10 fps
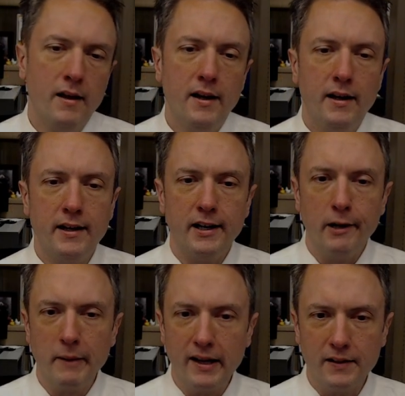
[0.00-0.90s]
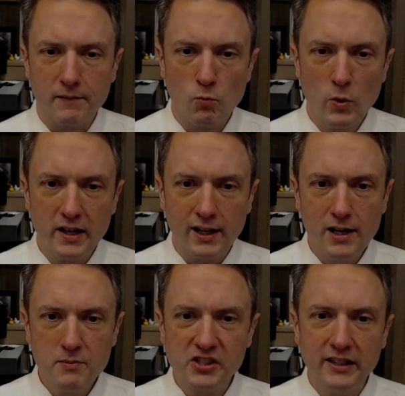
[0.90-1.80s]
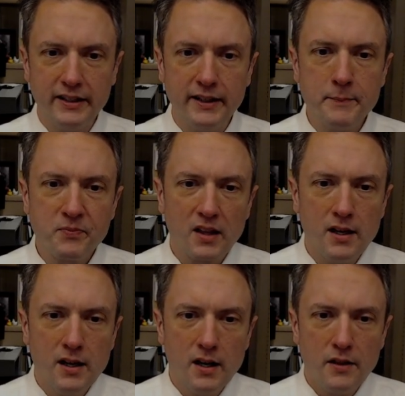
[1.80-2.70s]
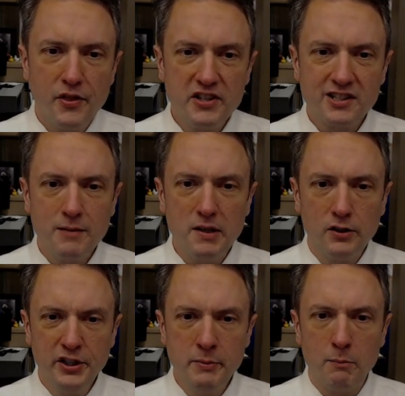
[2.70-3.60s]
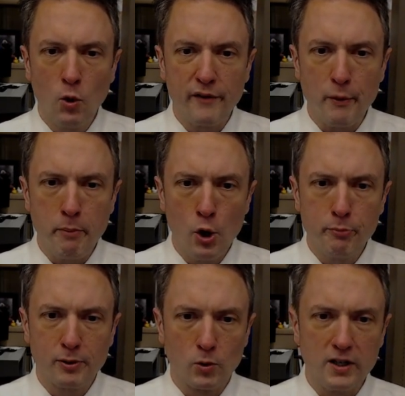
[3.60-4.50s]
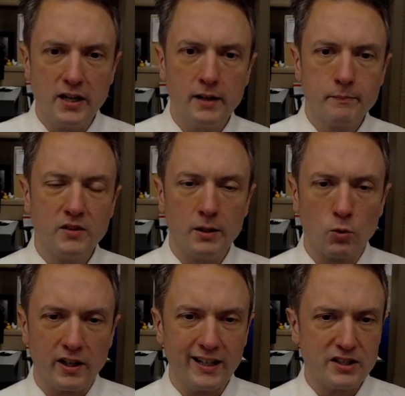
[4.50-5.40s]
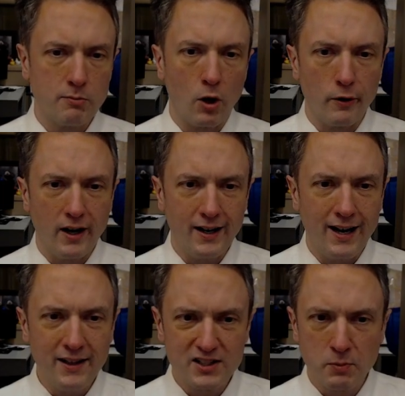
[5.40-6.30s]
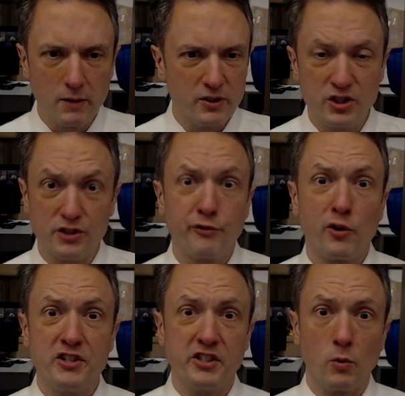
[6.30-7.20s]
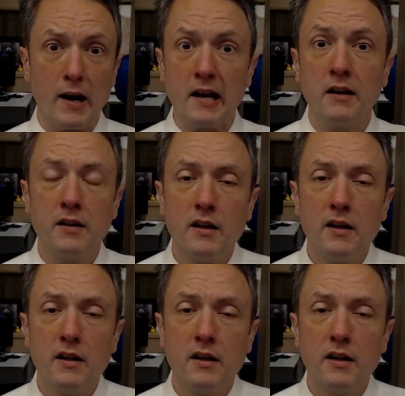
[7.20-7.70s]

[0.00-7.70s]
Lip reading: And when it comes in, this can be a little bit more of a potpourri than we're going to get tomorrow night. I think it's pretty much just freezing rain,